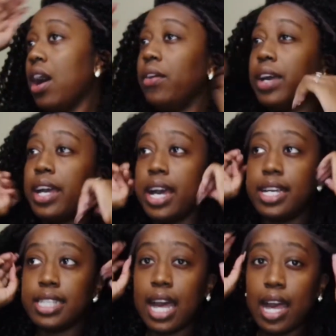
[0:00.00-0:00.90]
Okay
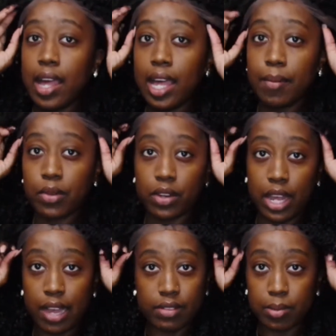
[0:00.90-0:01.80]
guys, I'm gonna
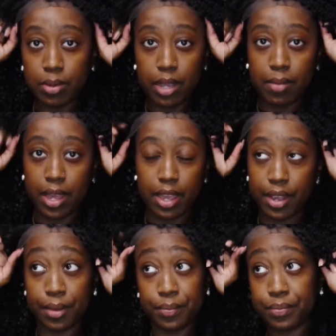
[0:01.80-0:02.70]
have to braid my
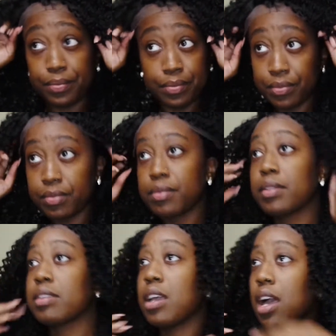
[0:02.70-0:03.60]
hair.
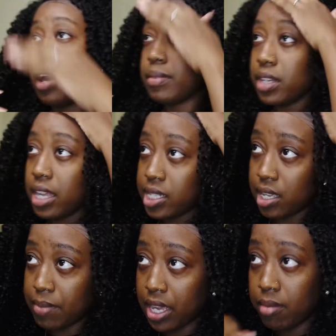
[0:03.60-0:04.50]
I'm gonna have to
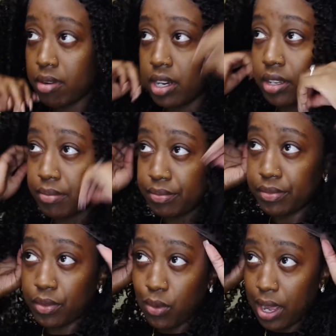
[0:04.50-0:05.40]
get my hair braided.
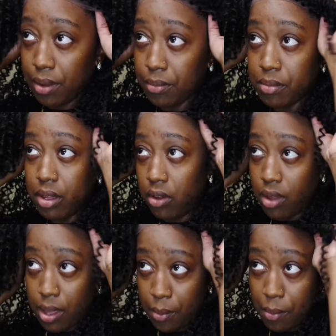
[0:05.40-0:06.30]
Wow,
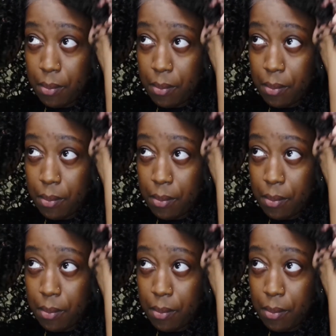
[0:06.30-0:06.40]
okay.